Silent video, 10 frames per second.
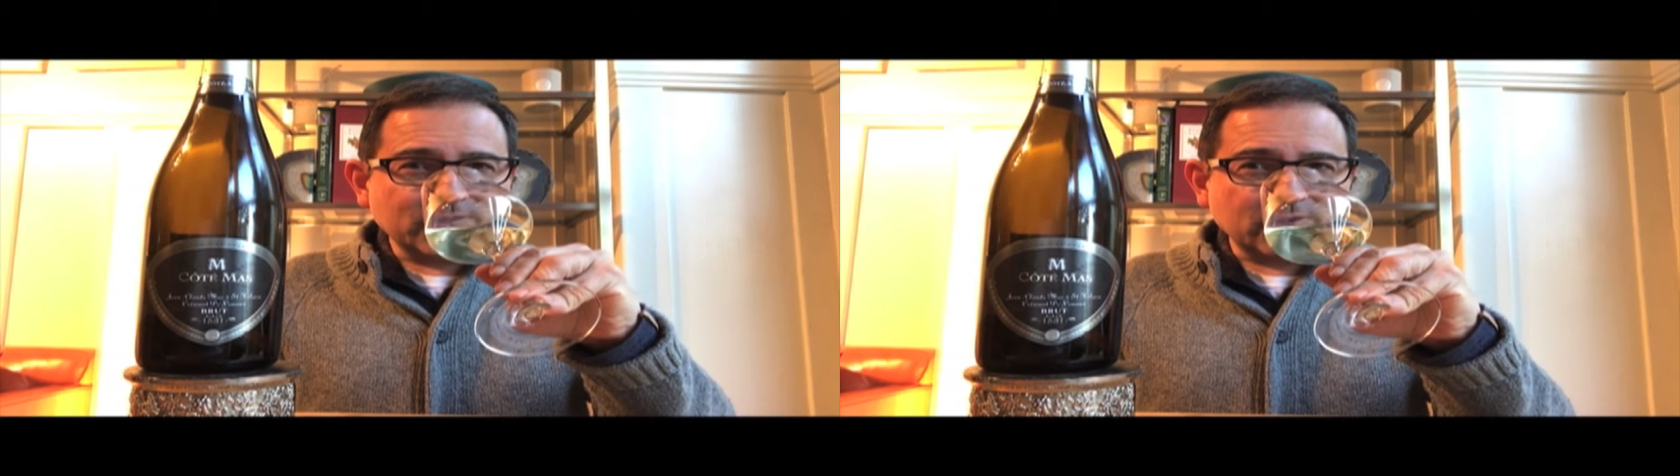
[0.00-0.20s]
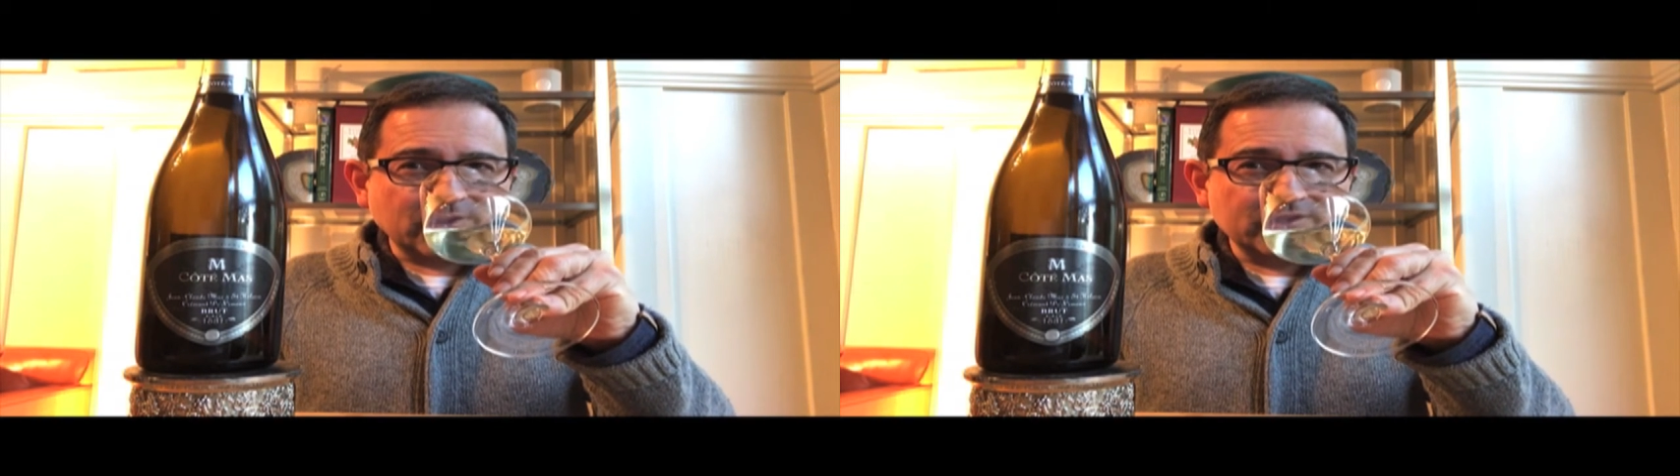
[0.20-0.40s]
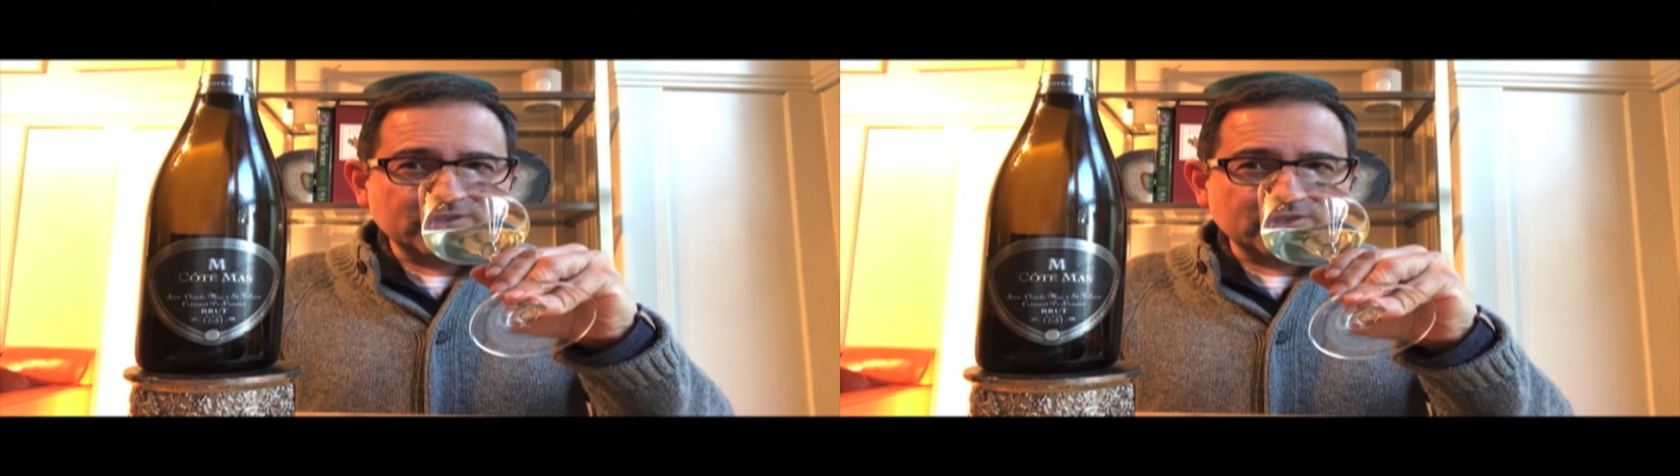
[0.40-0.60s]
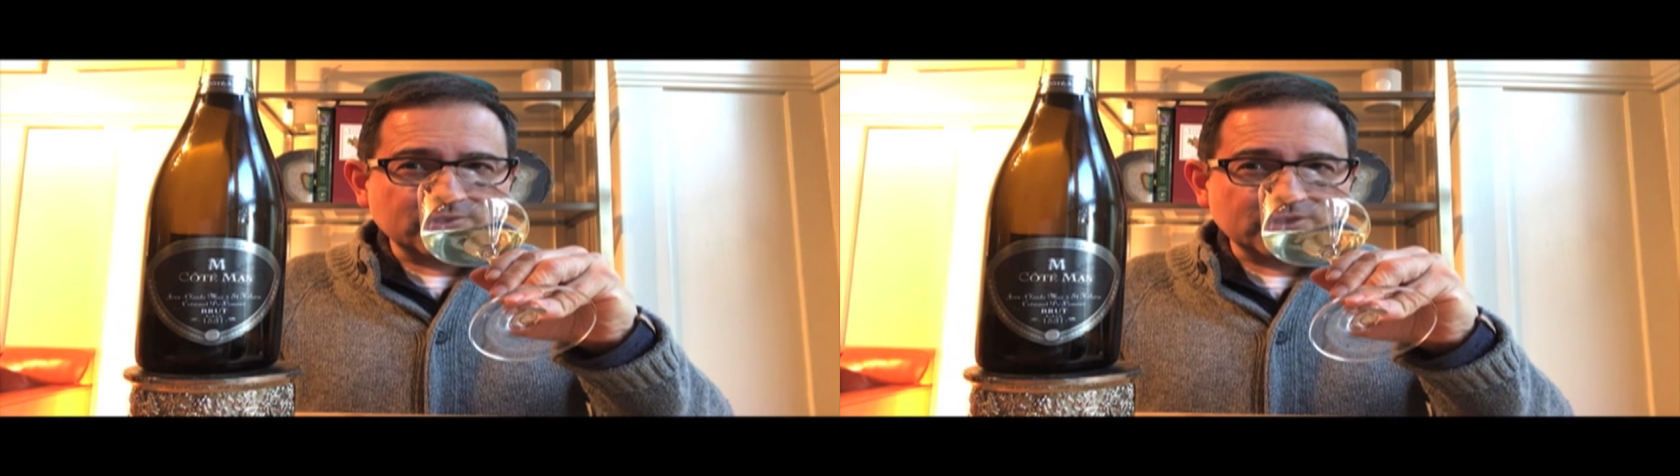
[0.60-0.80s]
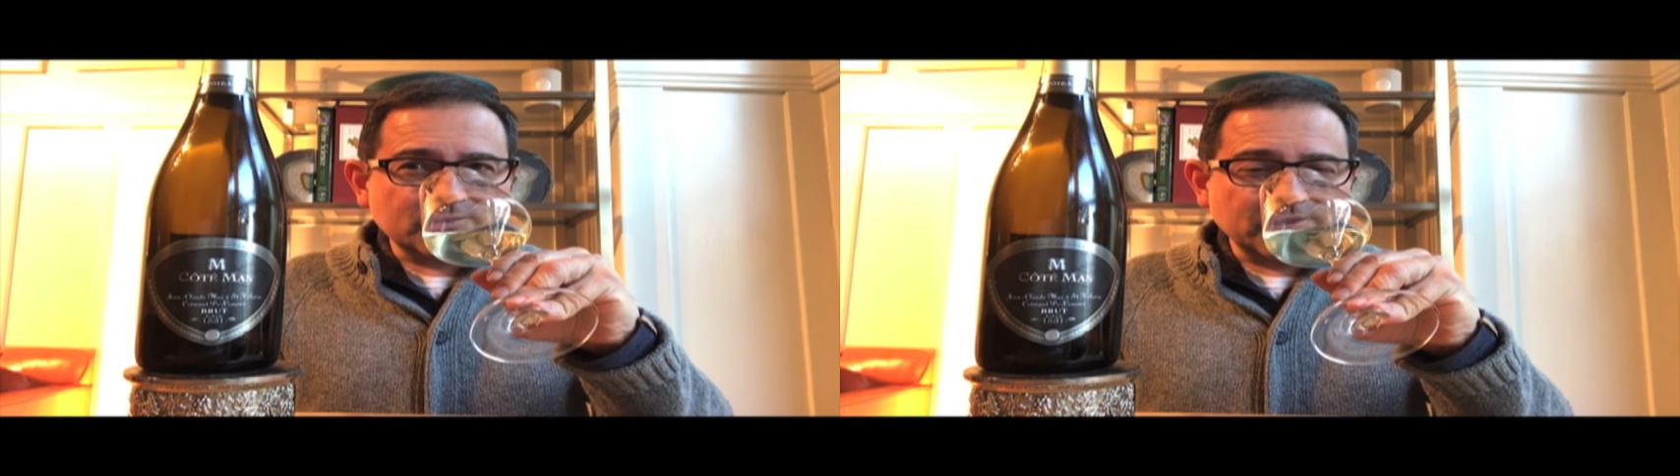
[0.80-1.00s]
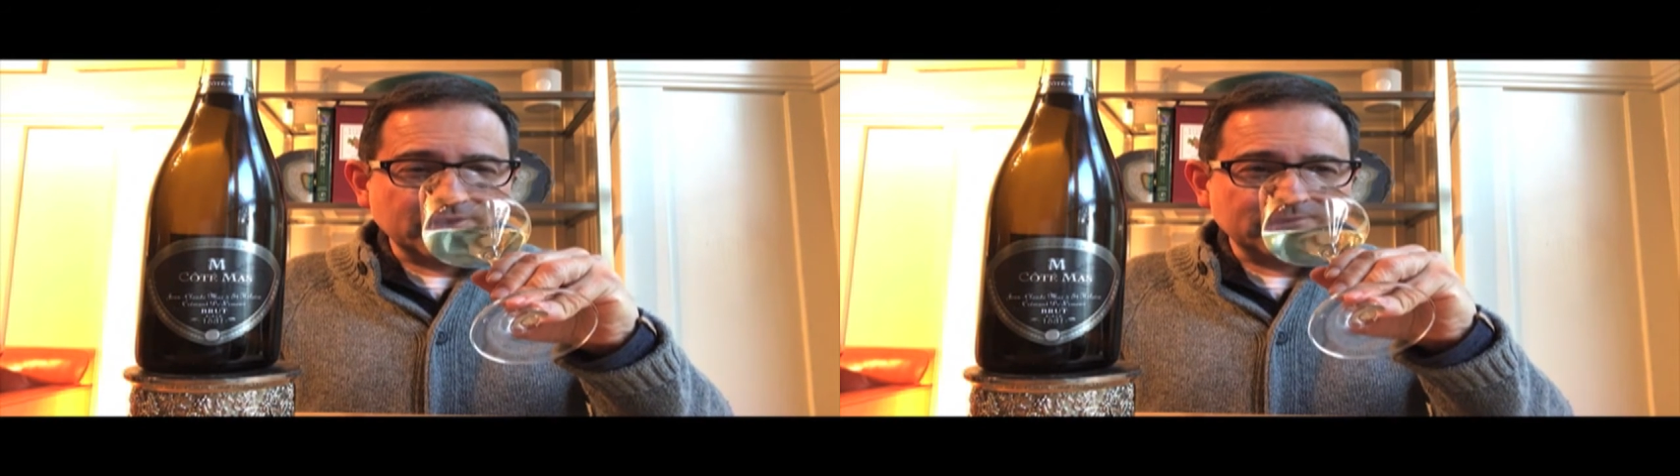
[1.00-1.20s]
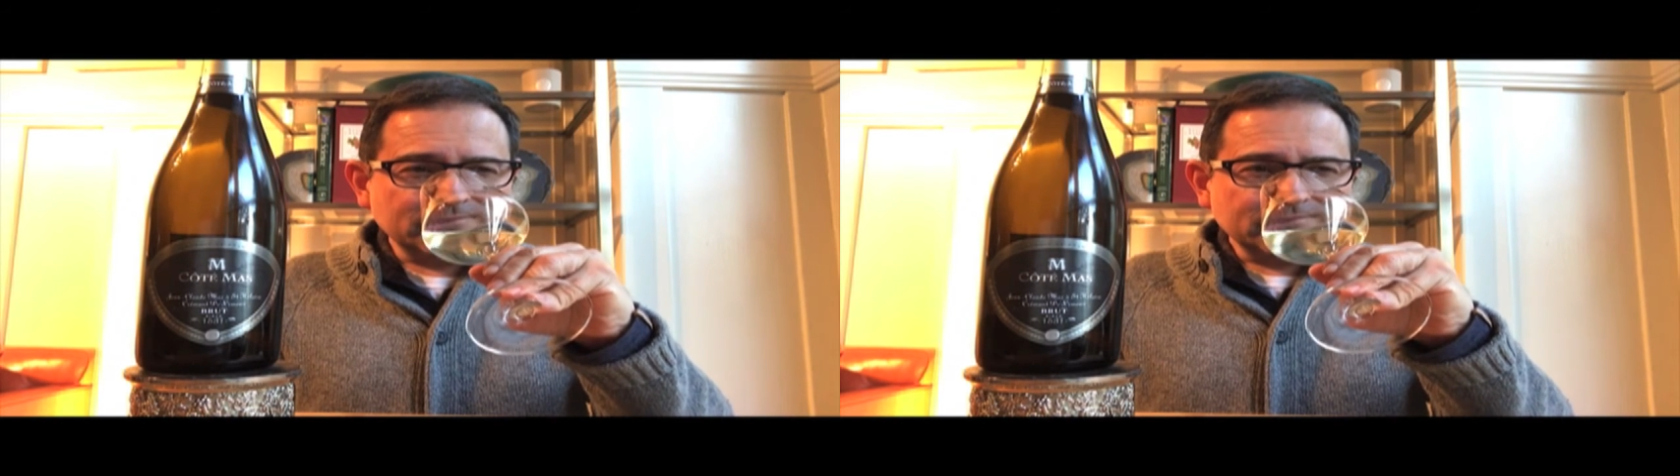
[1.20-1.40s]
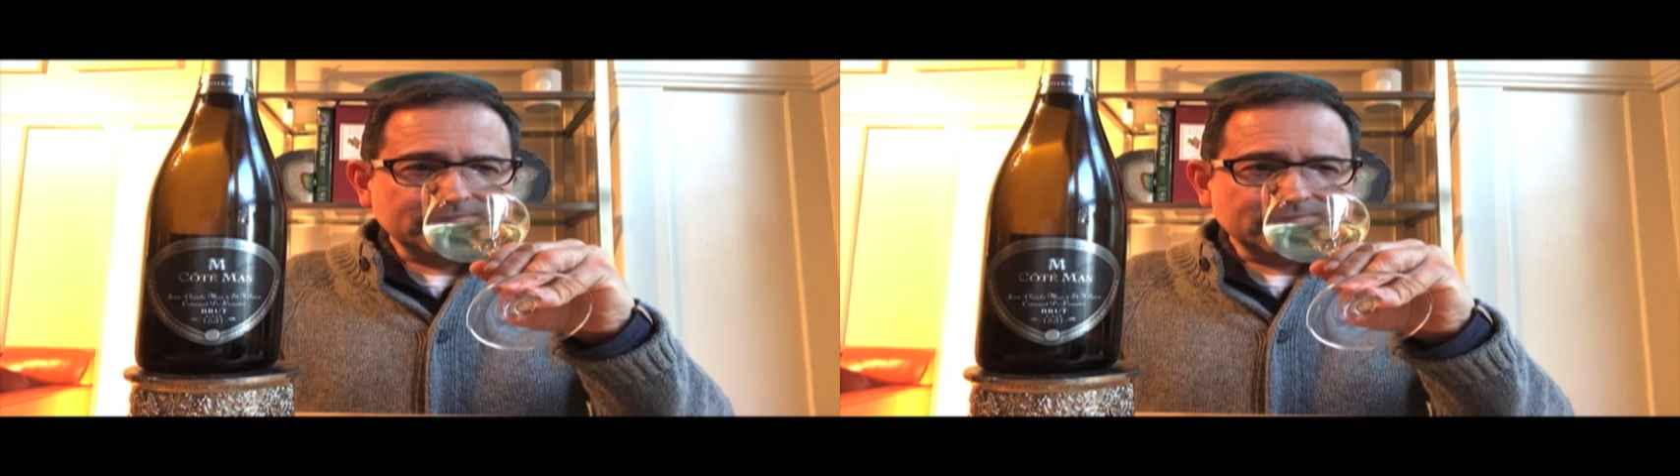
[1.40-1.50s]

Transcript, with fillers: green citrus peel,